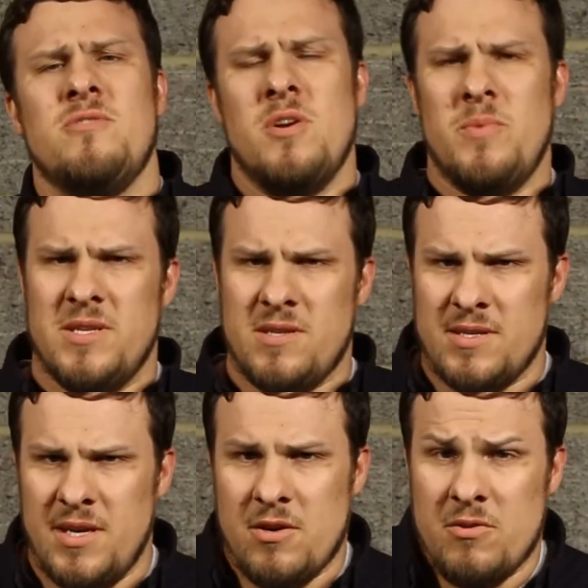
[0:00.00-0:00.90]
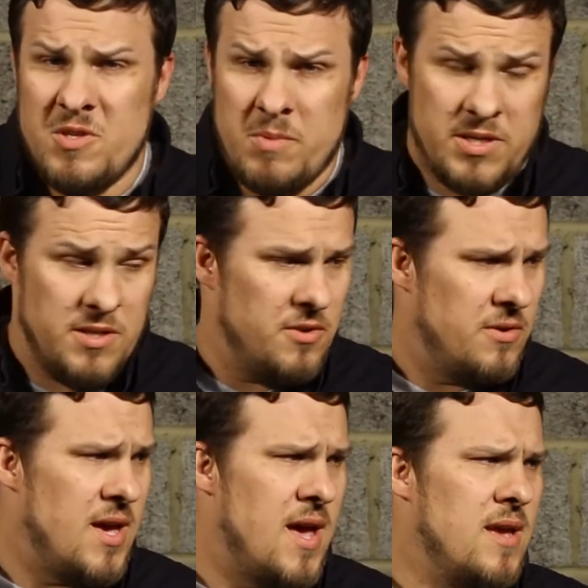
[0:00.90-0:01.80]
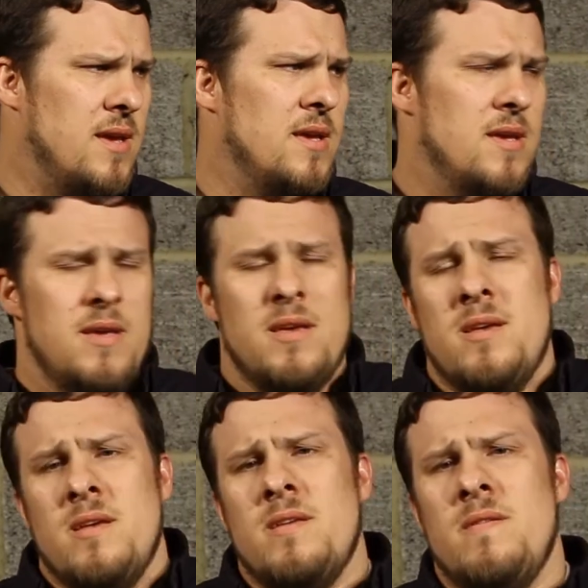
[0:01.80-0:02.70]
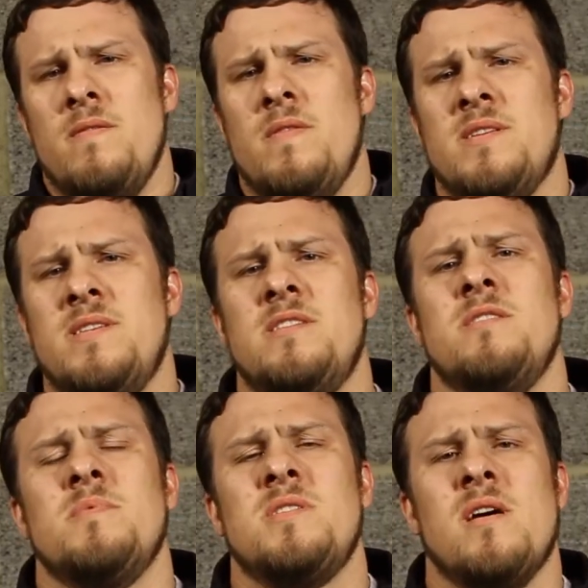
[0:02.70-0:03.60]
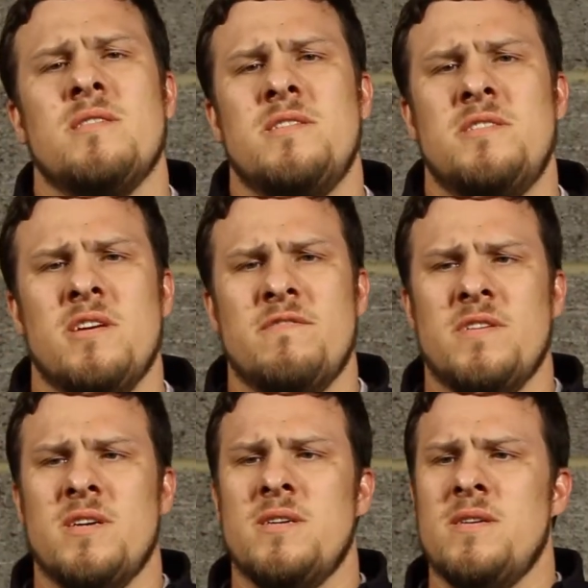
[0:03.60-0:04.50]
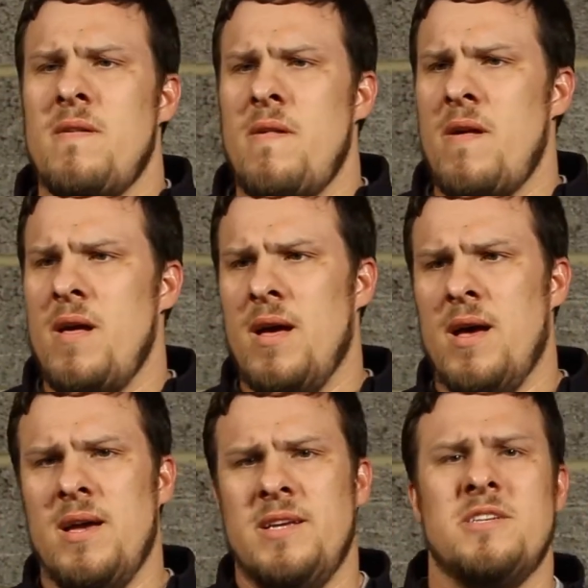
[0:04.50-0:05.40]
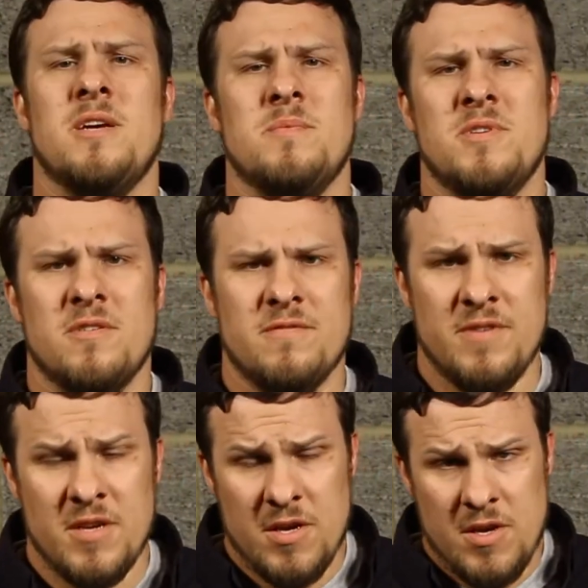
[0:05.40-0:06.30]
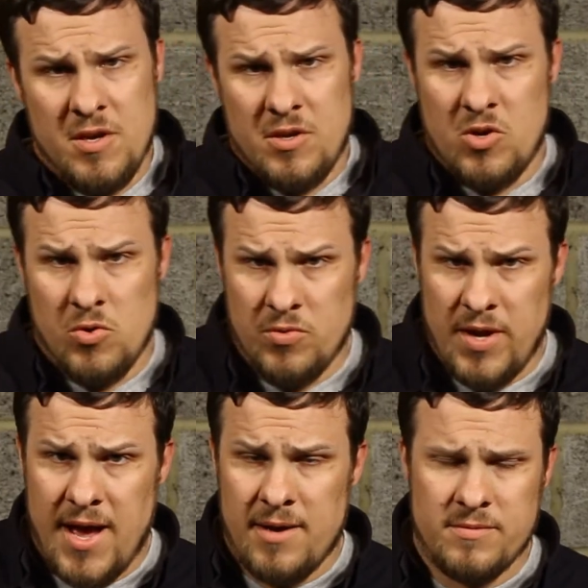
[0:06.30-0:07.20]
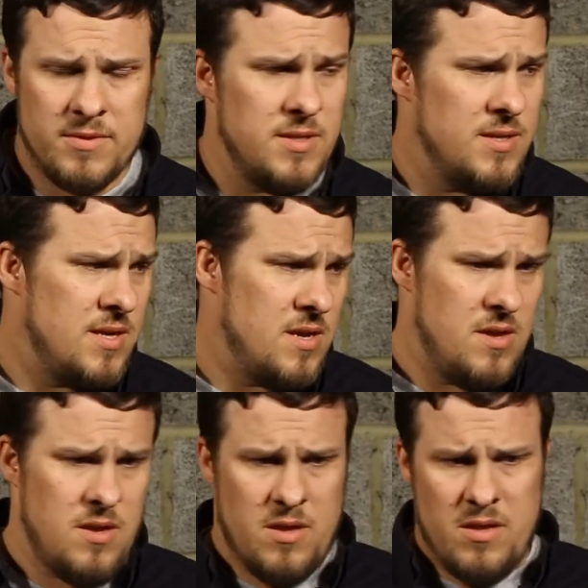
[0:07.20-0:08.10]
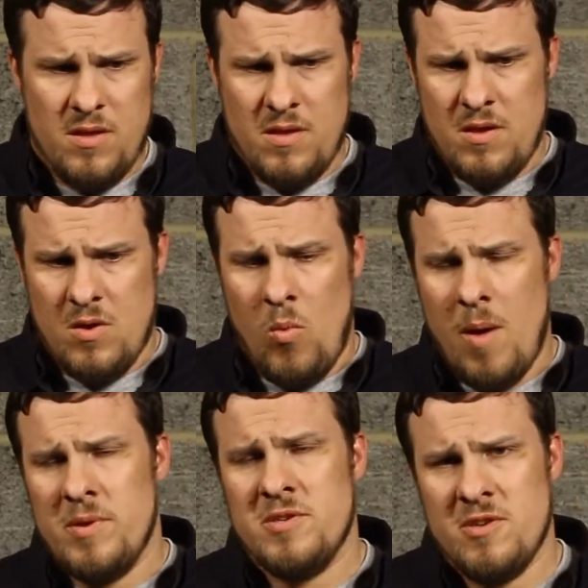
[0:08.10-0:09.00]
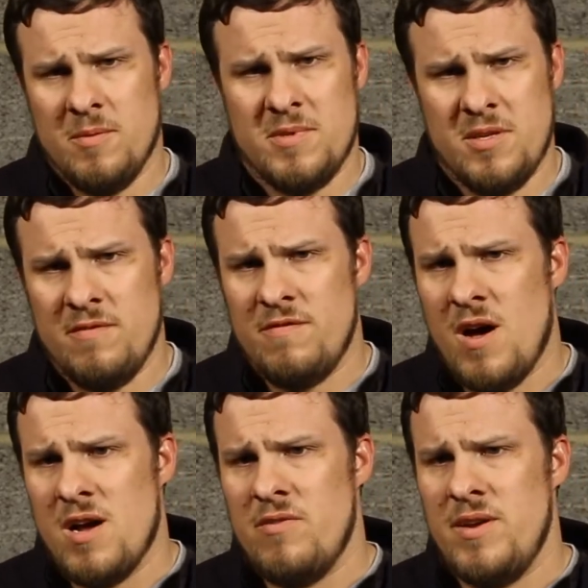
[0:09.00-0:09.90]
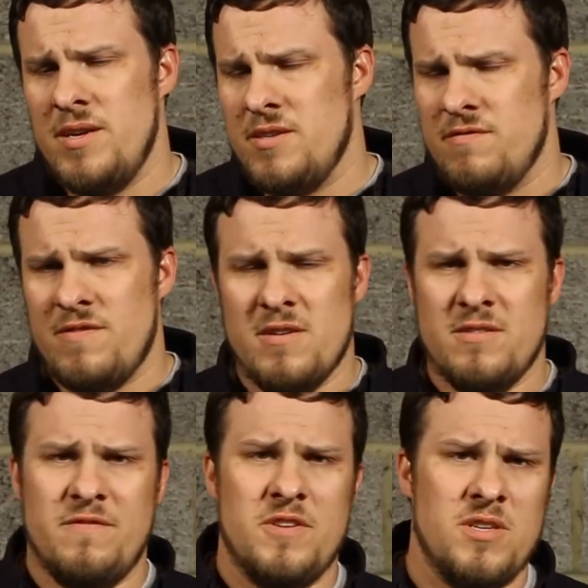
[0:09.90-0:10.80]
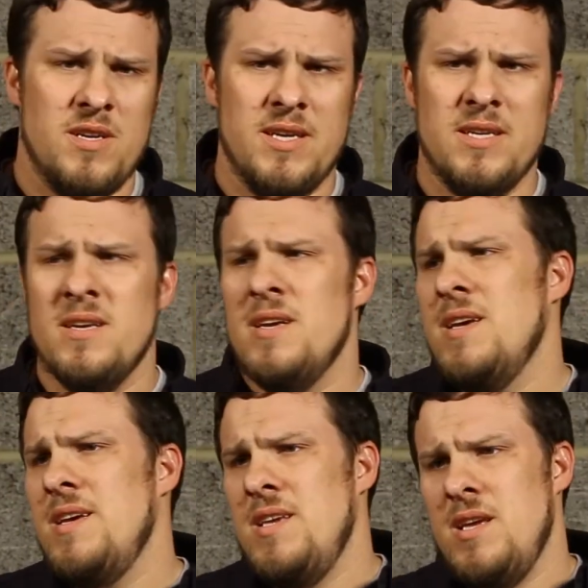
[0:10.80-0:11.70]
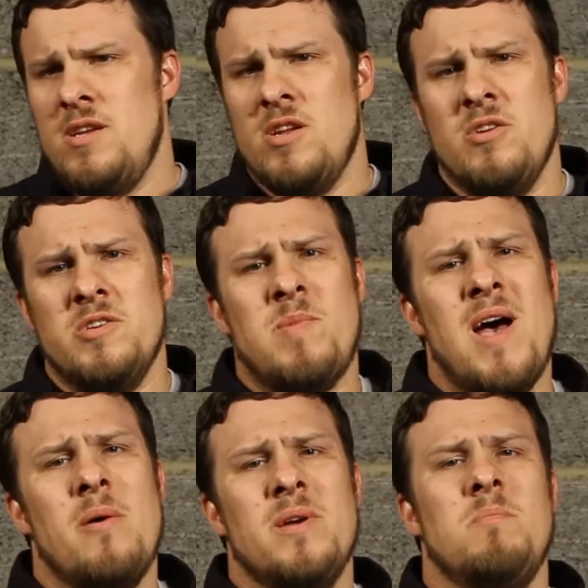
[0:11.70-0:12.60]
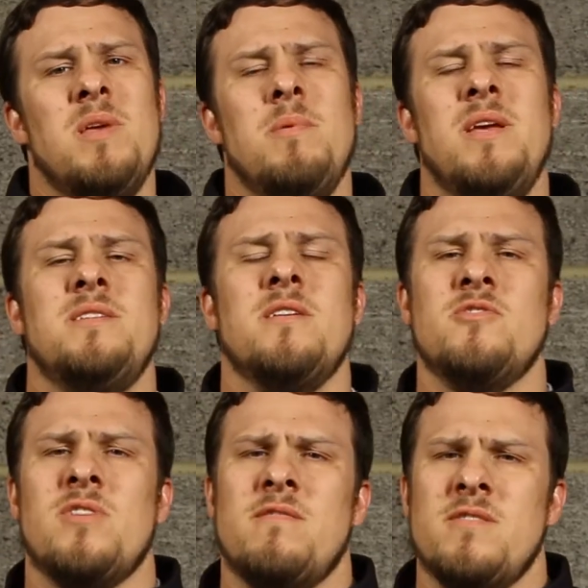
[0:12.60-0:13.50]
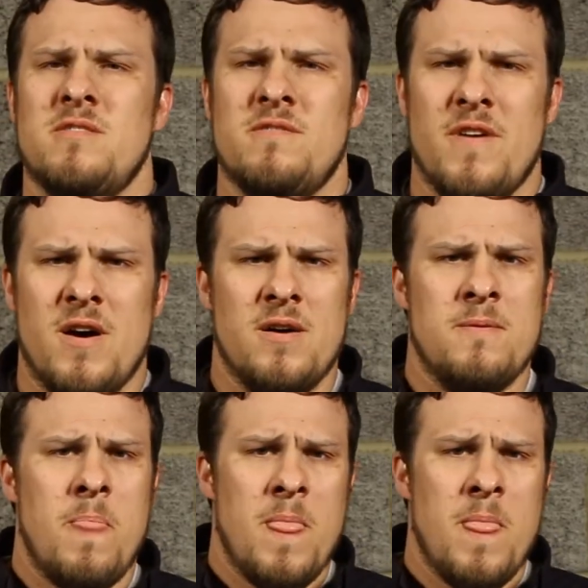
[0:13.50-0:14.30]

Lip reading: will know when it starts getting colder, especially in the UK, the system starts to suffer in terms of cooldown. Your weapon stops firing, doesn't fire as efficiently, you lose power, your BBs don't travel as far.